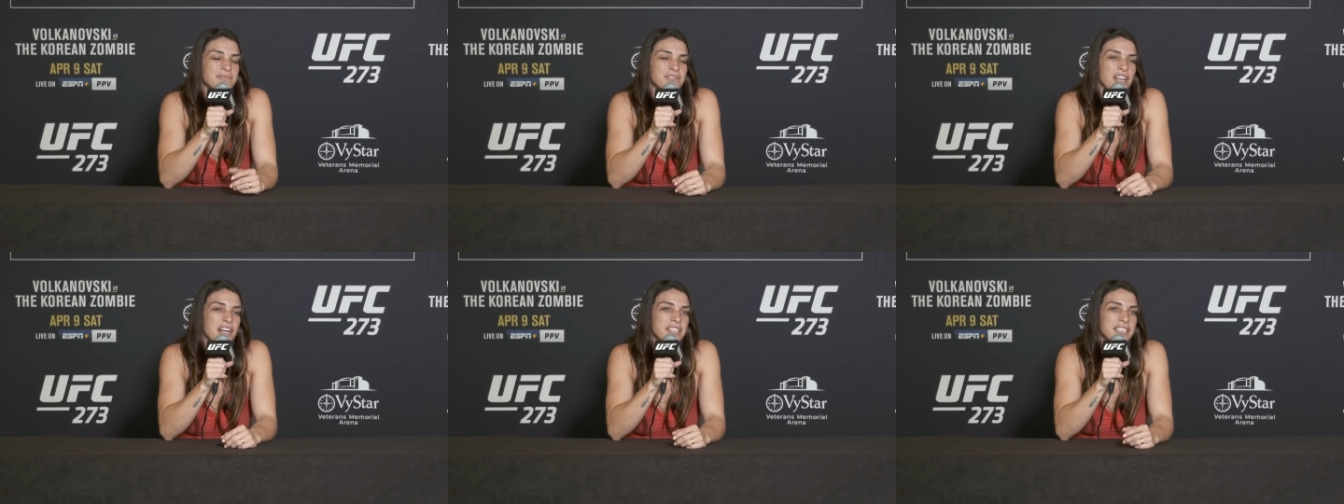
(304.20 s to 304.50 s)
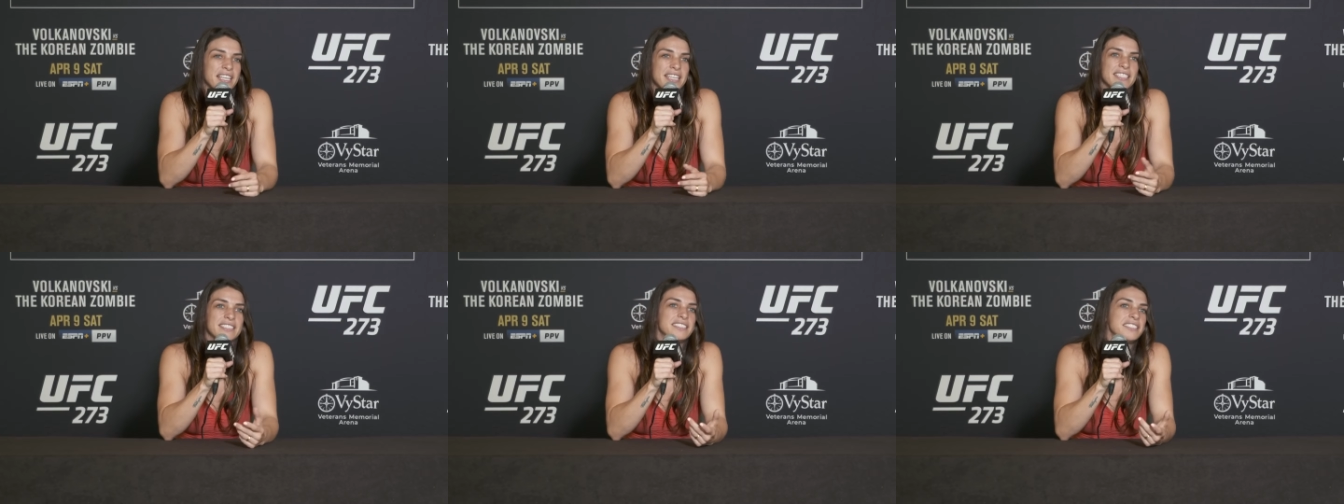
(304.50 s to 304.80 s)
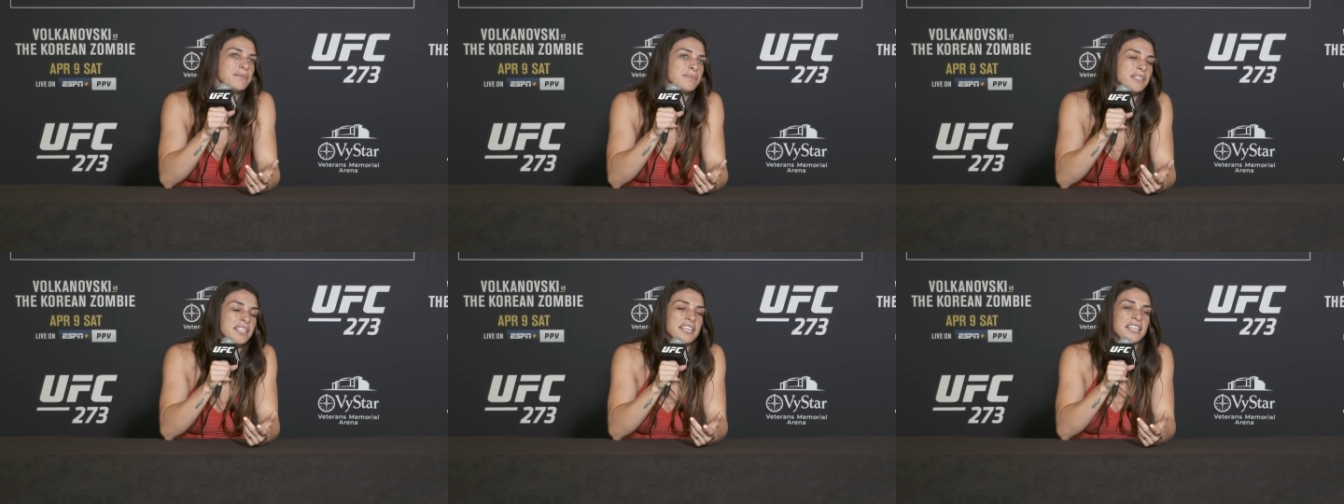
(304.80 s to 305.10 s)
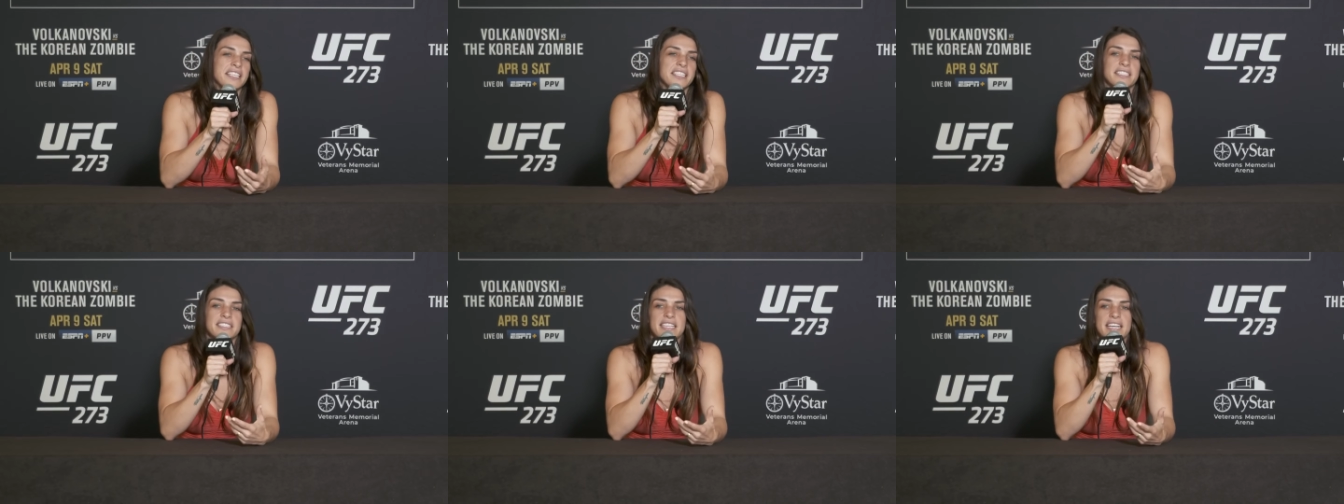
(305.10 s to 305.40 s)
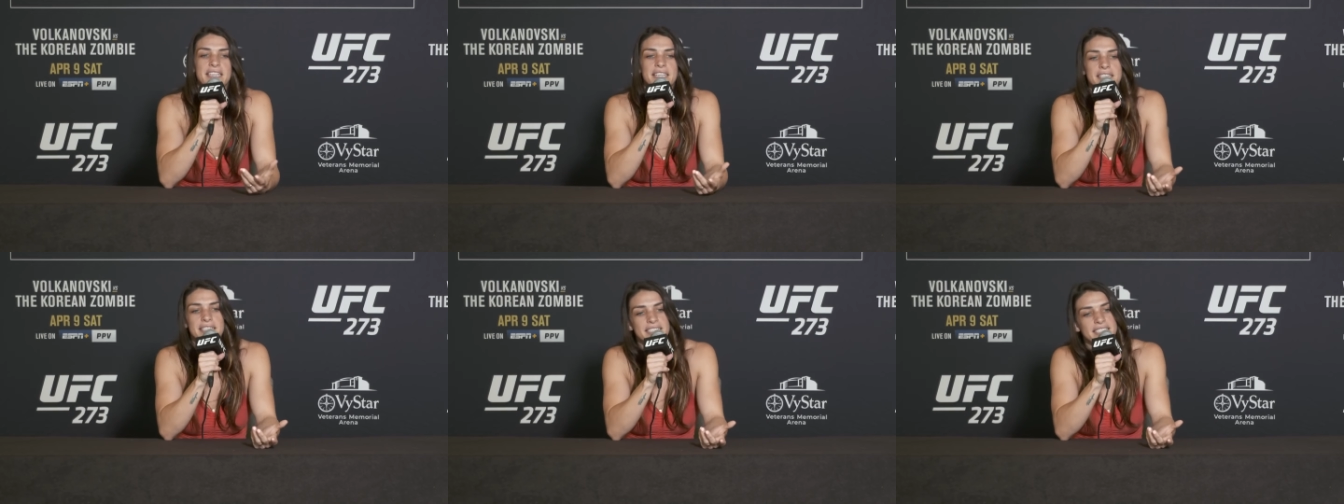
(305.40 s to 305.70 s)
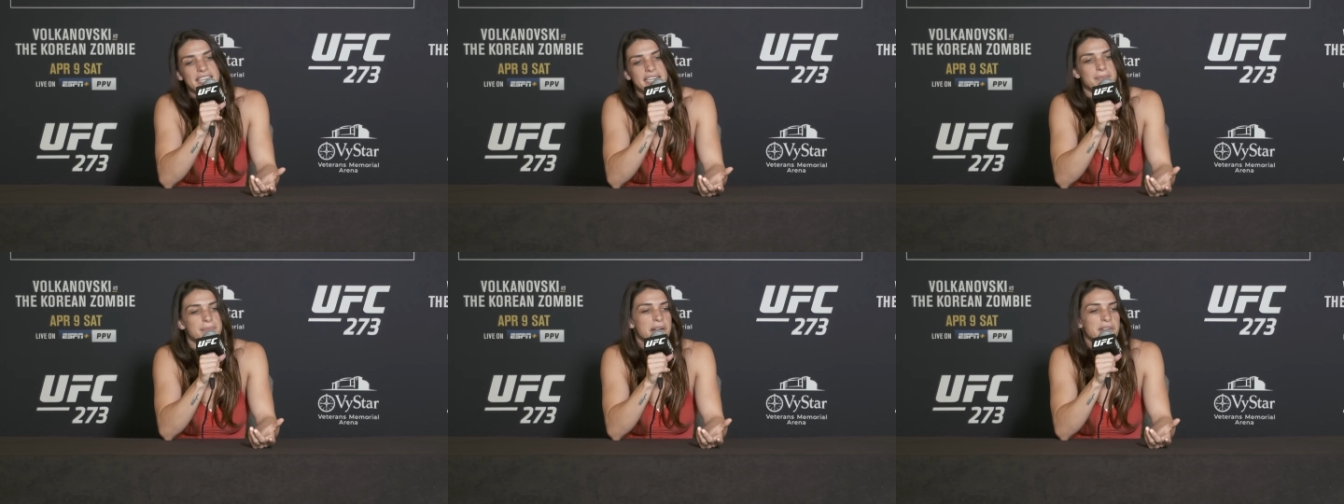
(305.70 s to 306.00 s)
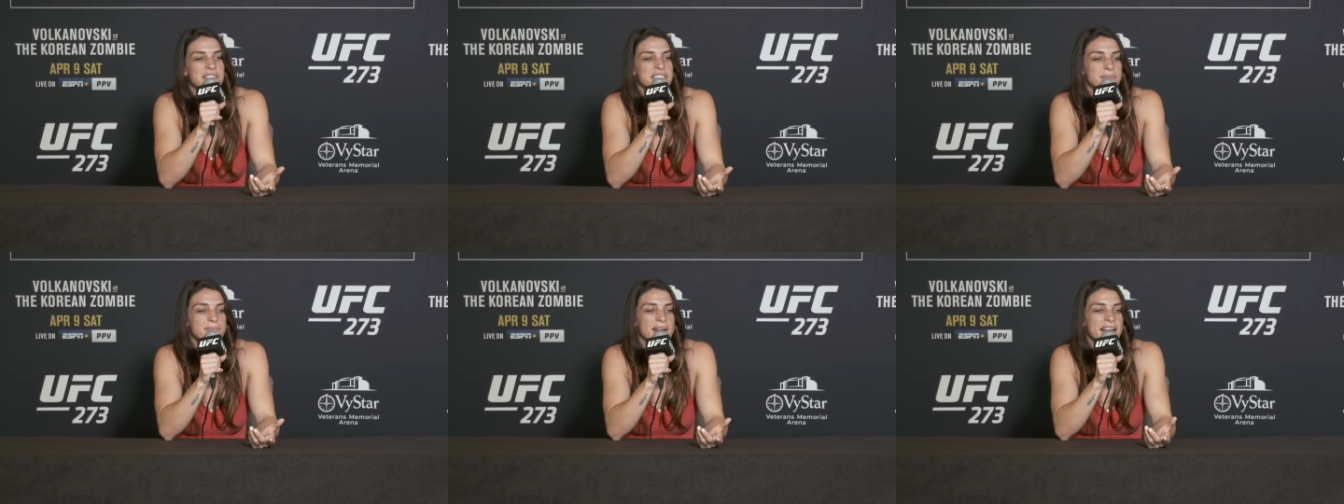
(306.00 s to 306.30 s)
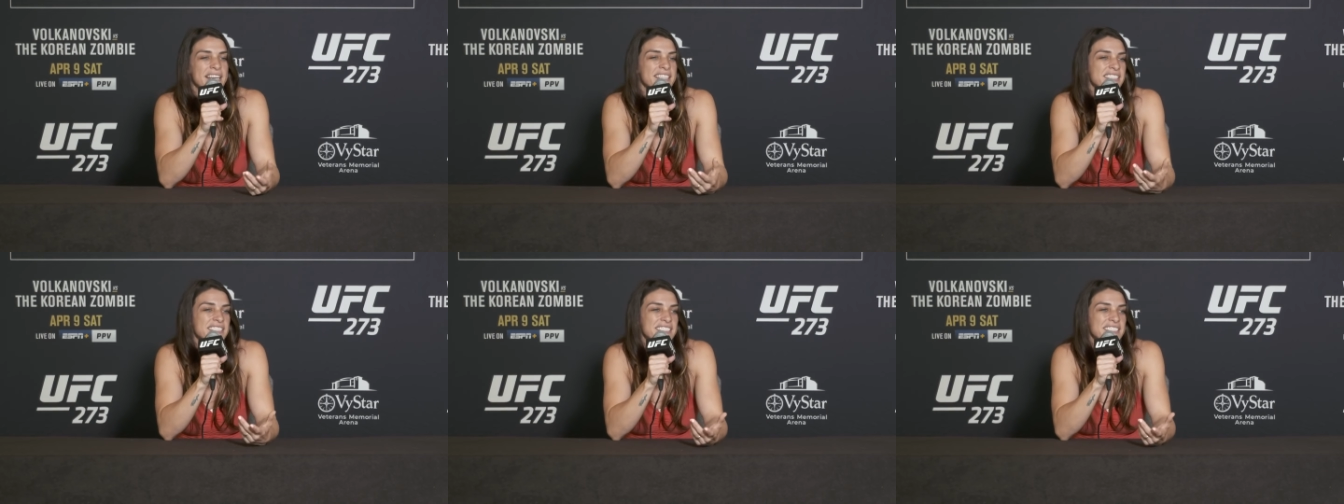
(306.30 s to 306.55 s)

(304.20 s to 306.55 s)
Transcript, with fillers: not get intimidated, gain, gain my respect.